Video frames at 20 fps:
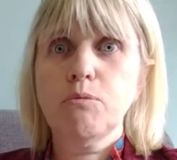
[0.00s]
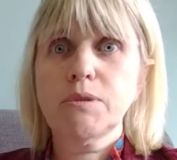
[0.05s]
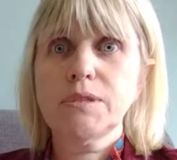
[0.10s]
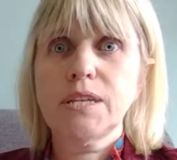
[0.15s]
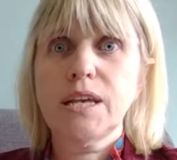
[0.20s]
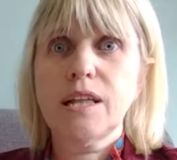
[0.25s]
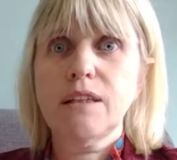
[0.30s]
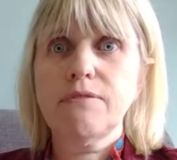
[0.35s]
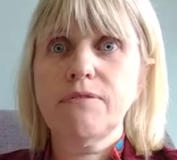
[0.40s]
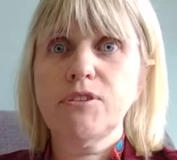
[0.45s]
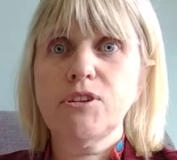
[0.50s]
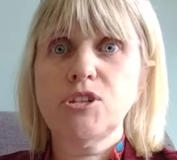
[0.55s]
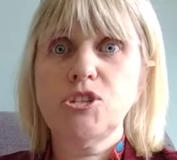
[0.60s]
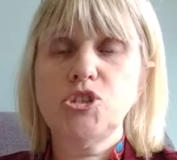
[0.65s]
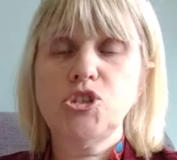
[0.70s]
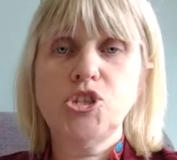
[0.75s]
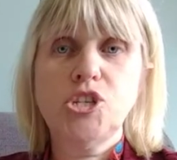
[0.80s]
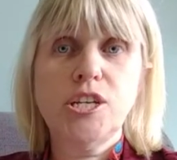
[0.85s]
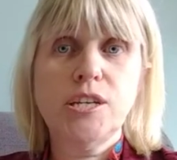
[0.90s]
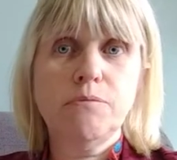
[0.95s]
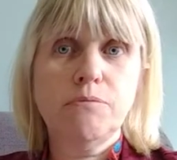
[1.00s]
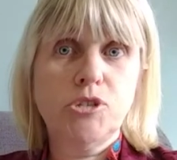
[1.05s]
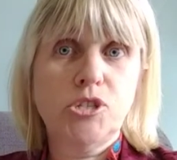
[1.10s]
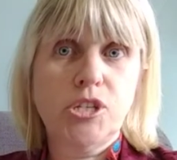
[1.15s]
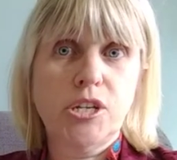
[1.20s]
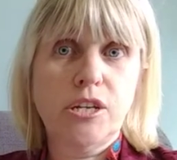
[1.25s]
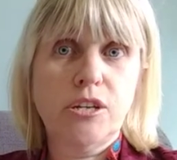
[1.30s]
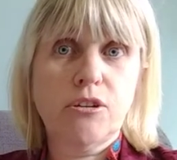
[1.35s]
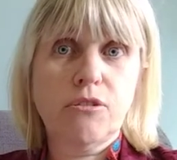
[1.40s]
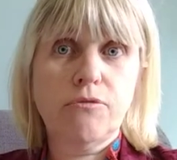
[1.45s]
myself a cheap
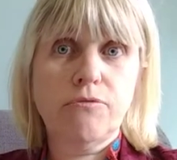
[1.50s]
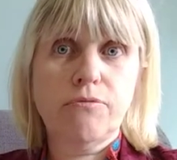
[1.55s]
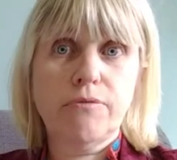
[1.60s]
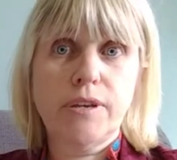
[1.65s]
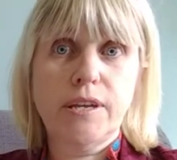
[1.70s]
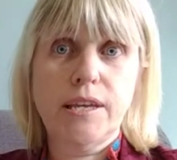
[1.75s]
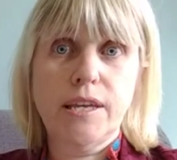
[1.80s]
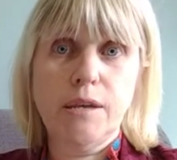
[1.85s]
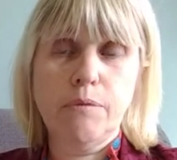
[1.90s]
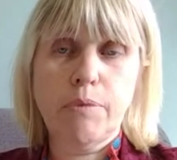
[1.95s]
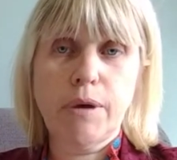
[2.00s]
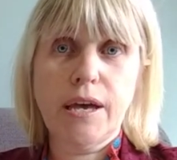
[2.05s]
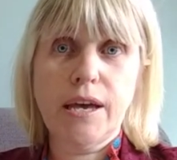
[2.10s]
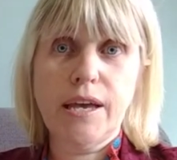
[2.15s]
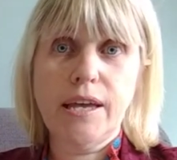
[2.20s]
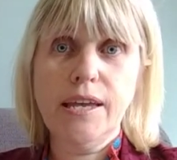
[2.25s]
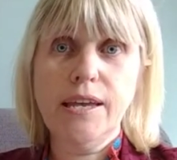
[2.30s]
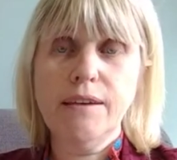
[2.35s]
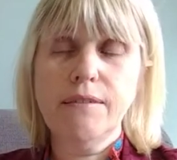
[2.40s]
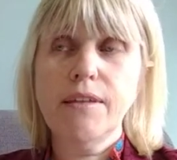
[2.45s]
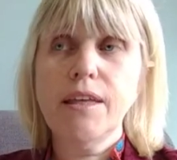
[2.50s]
machine off eBay,